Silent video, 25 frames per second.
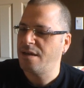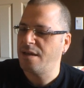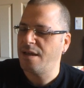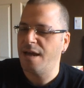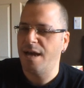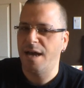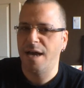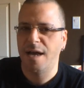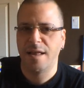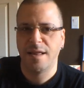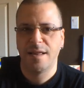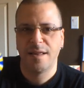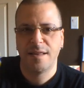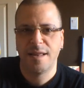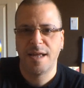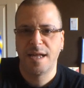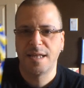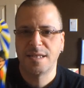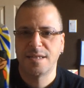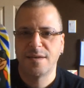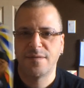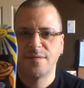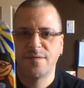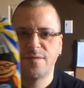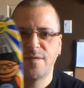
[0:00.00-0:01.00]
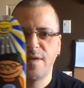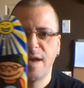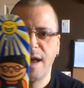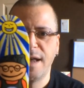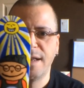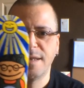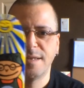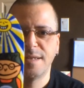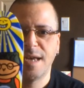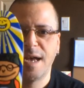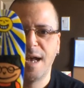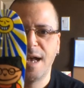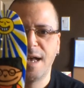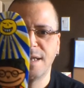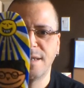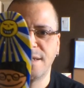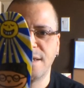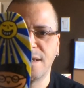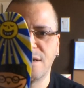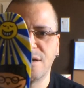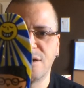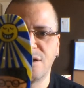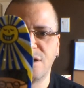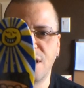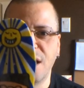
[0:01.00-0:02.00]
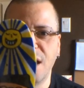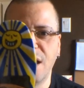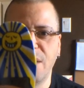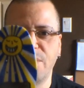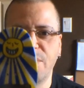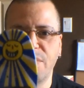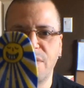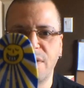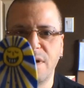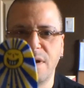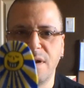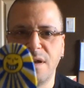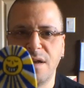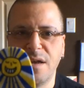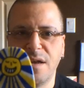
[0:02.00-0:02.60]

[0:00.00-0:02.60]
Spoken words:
Yeah, that's a fantastic shape.